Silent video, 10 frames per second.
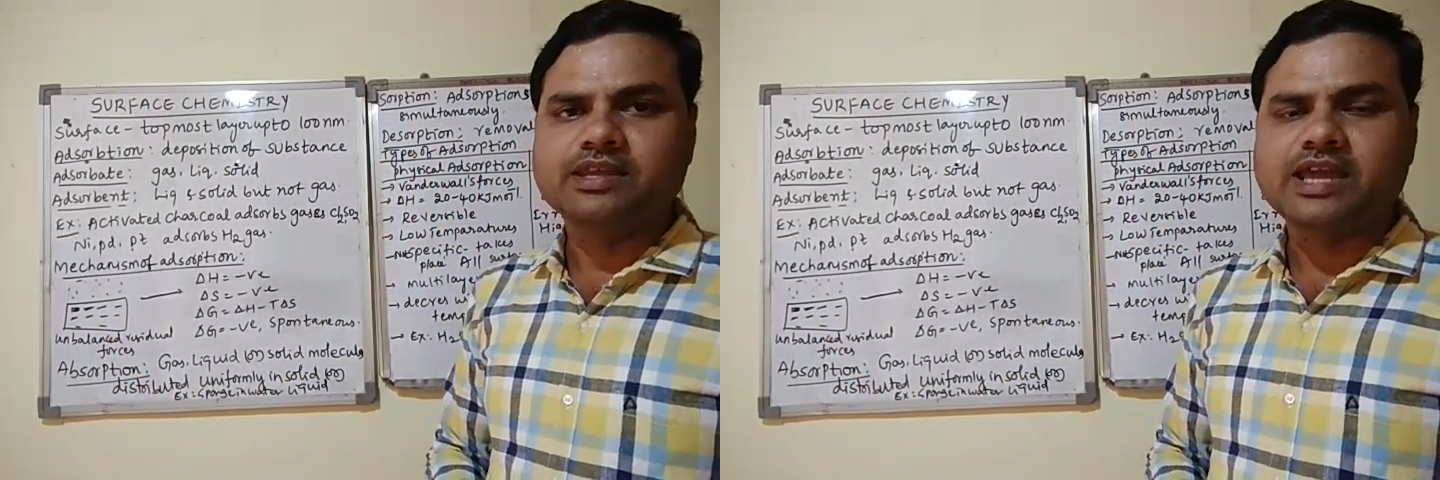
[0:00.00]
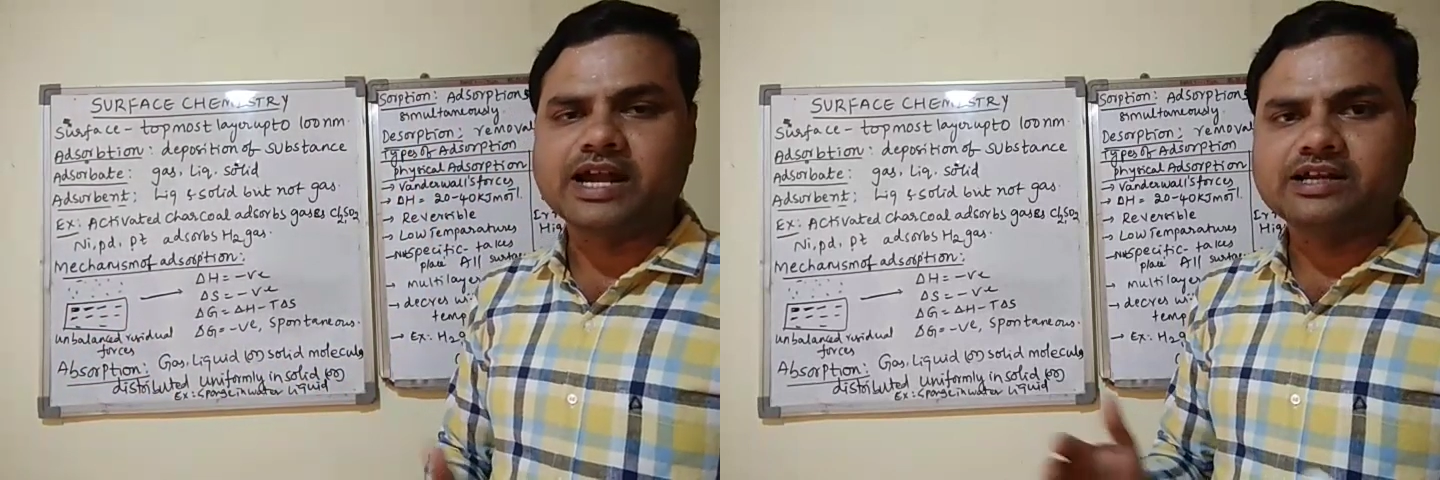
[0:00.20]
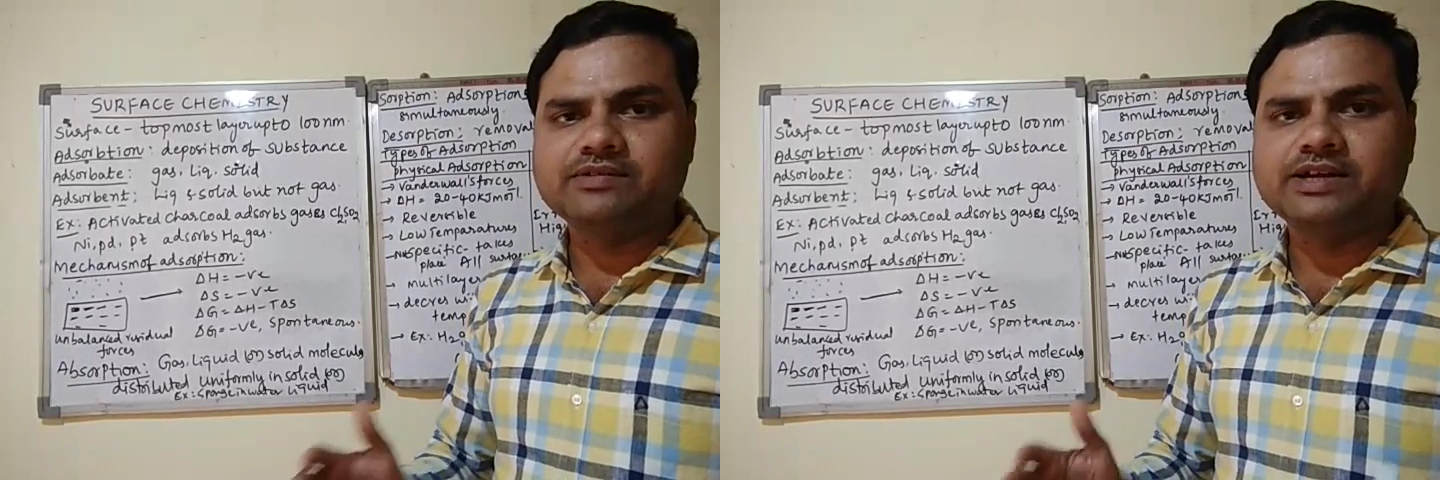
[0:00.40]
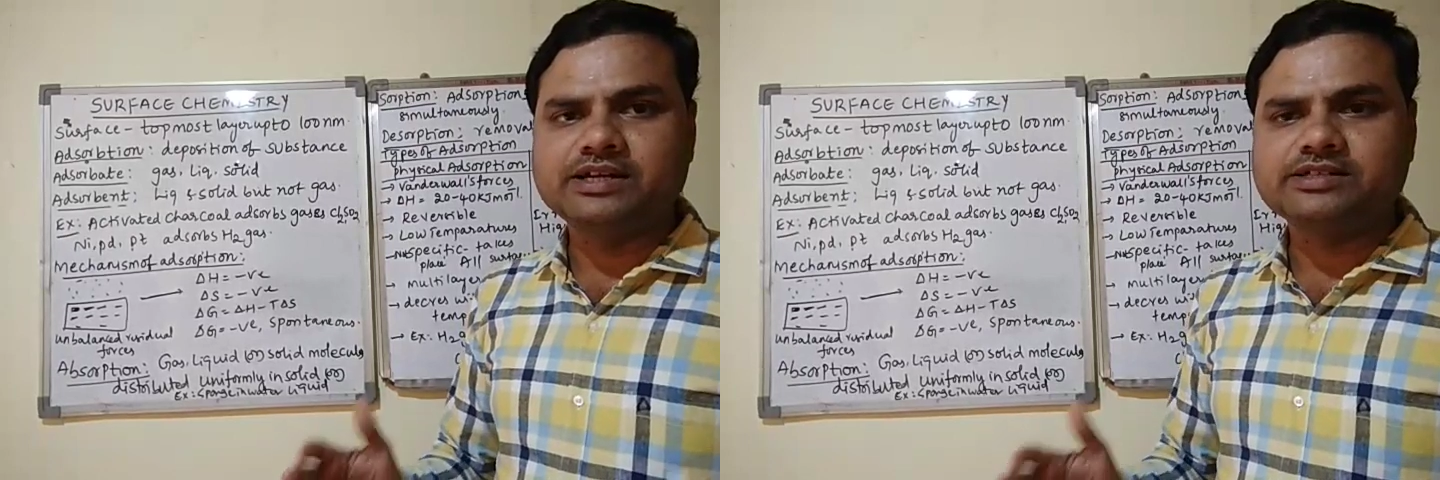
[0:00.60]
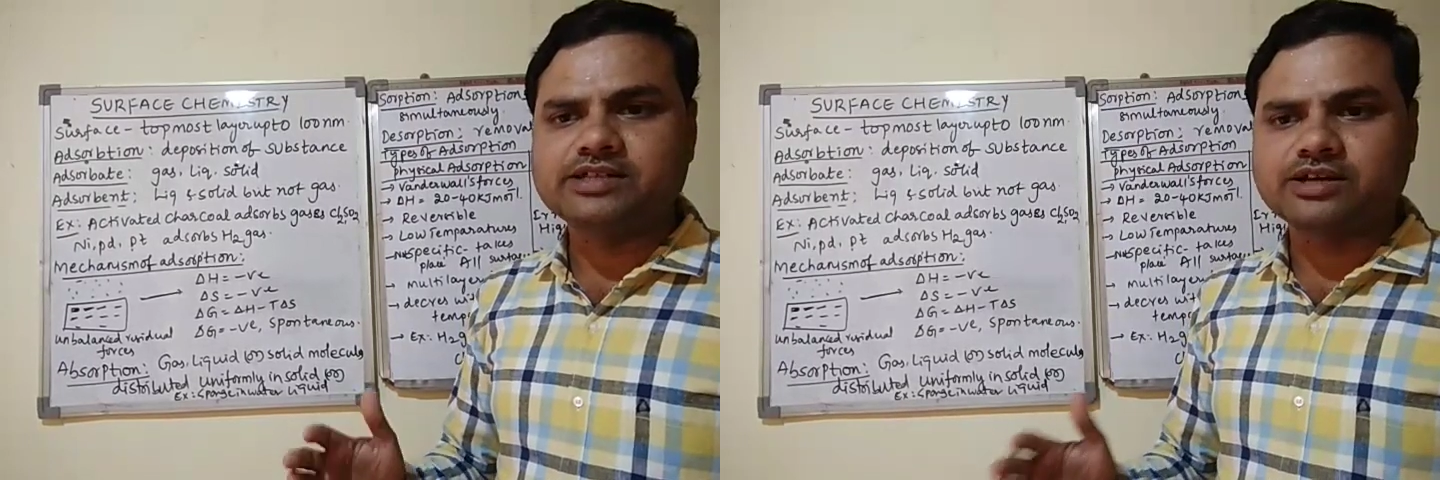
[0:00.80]

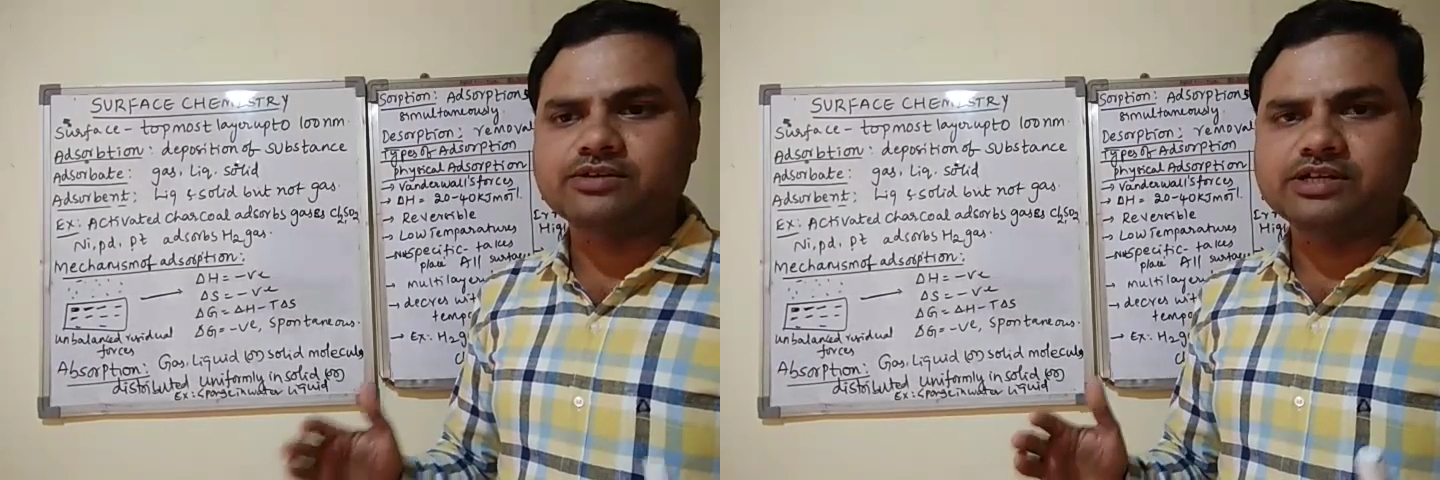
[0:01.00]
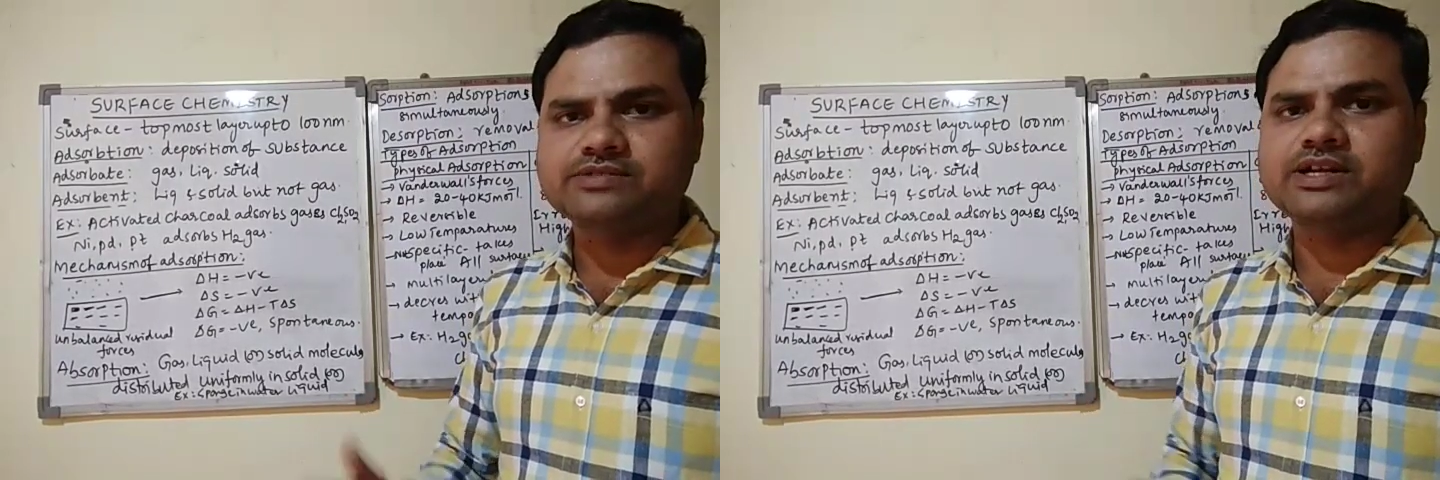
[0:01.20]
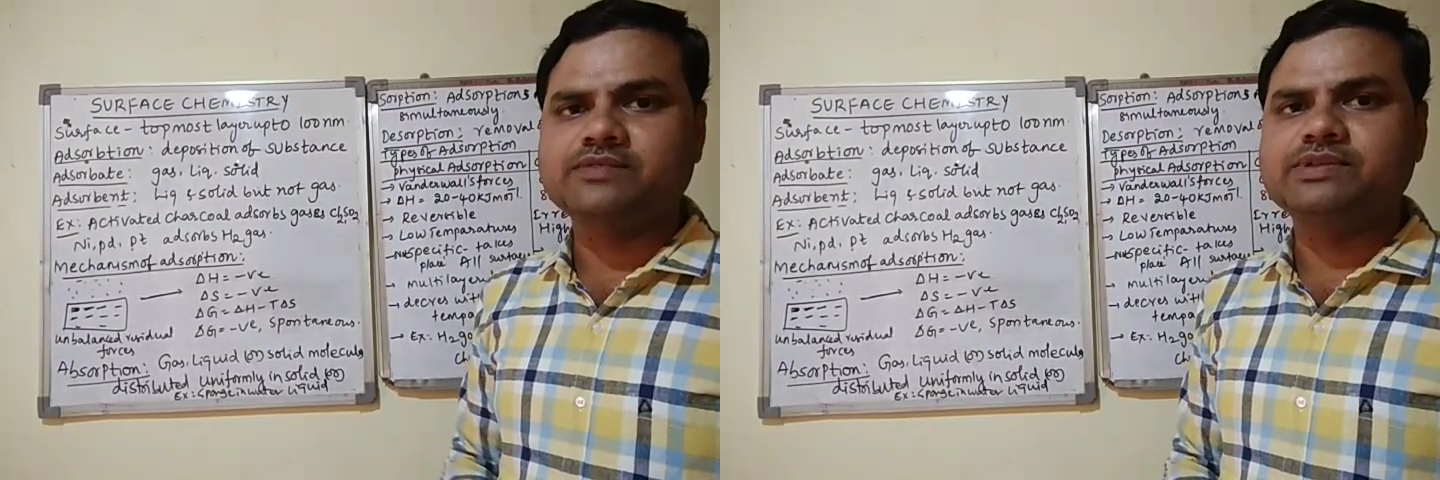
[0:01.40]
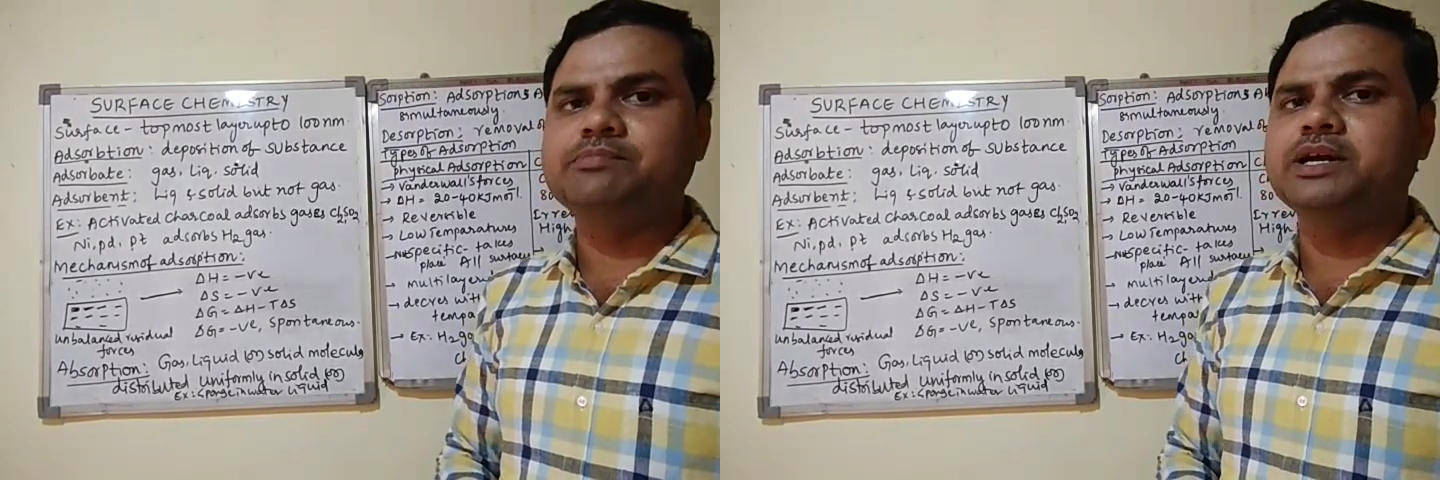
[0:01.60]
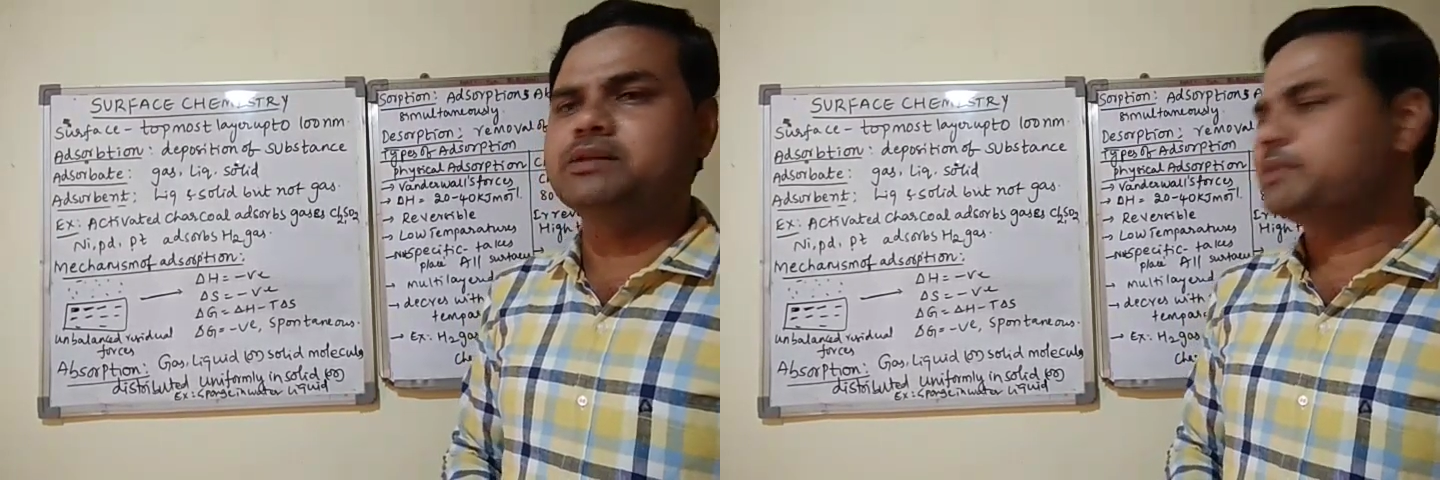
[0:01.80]
Activated charcoal is one of the
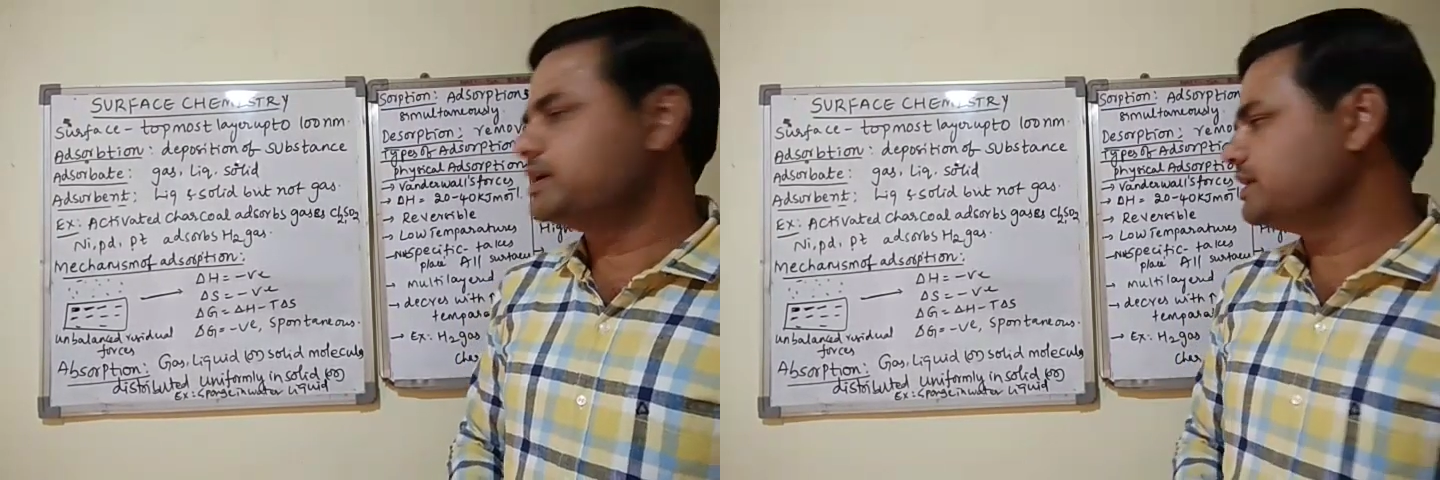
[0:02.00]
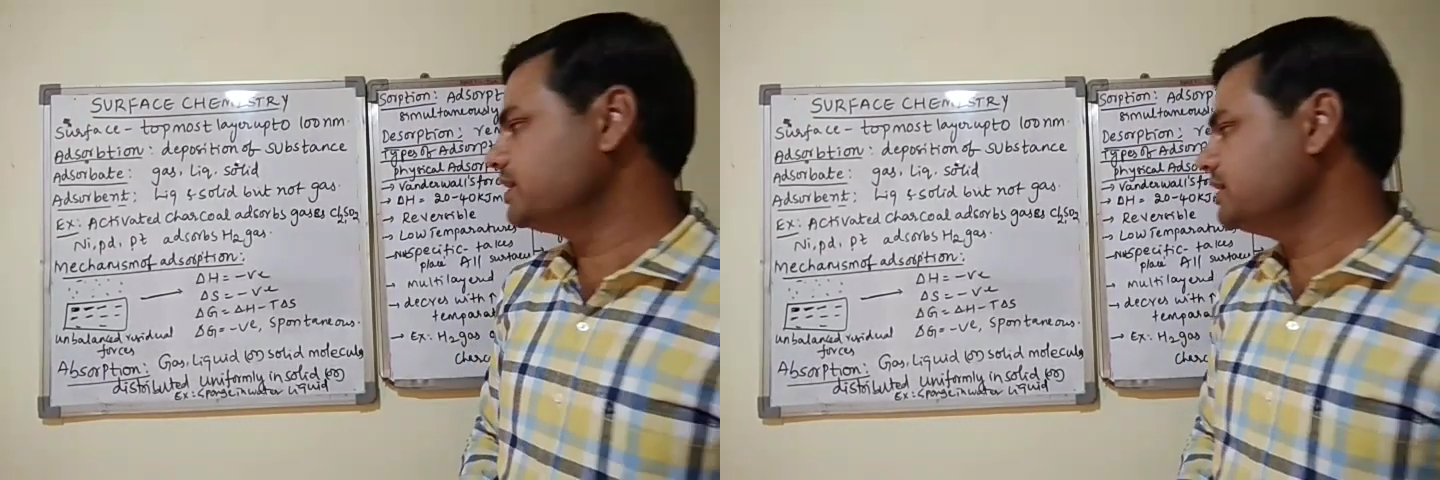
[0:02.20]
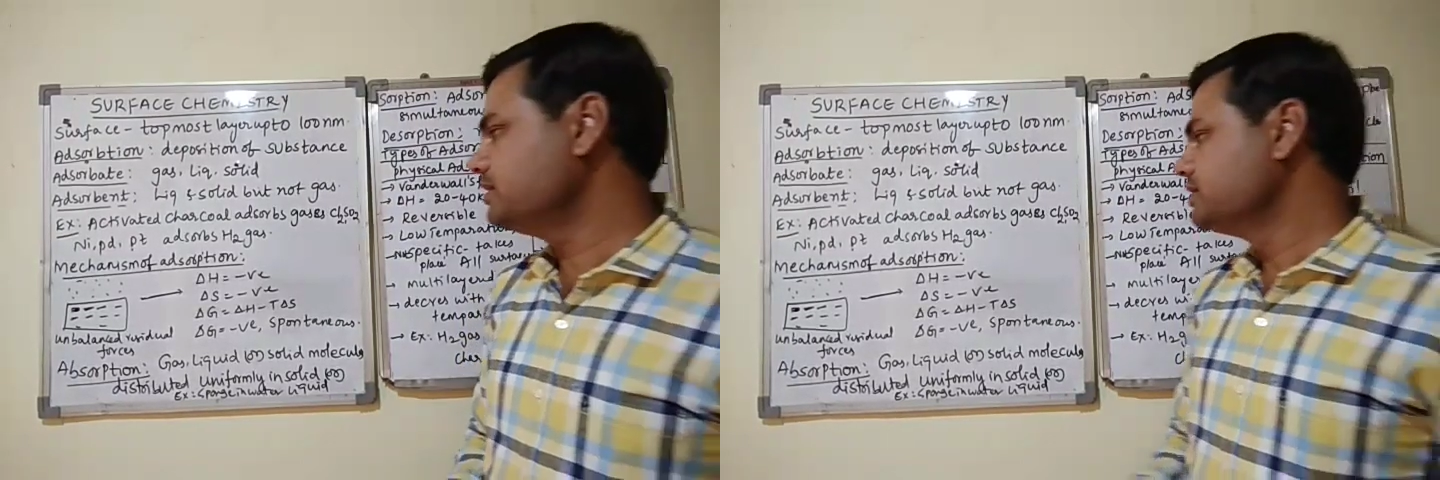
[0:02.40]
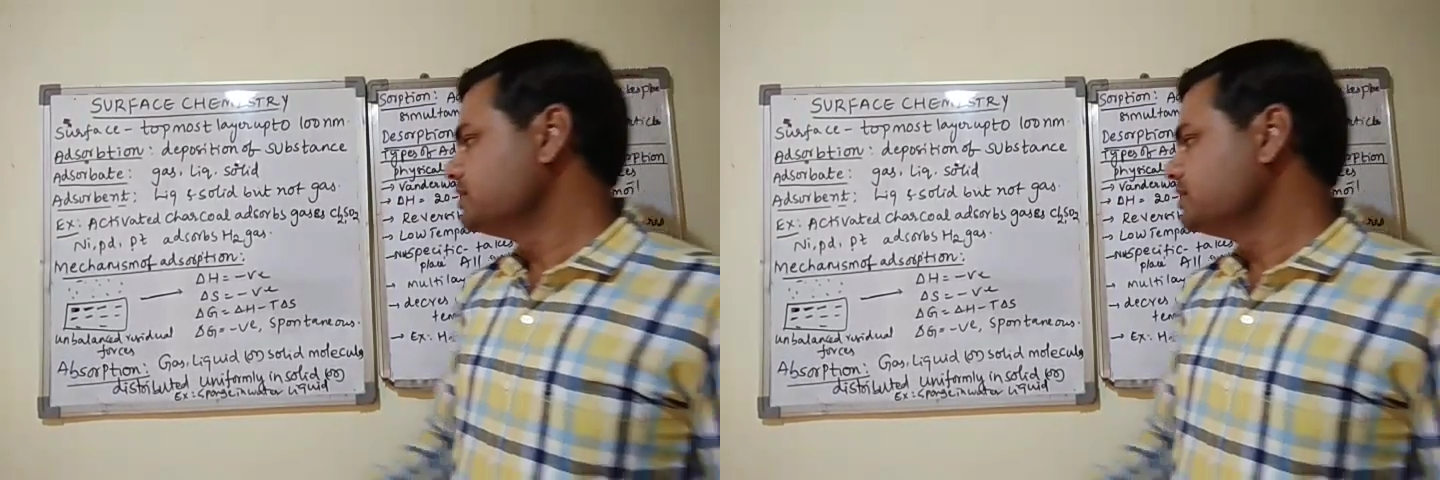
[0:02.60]
bulk material.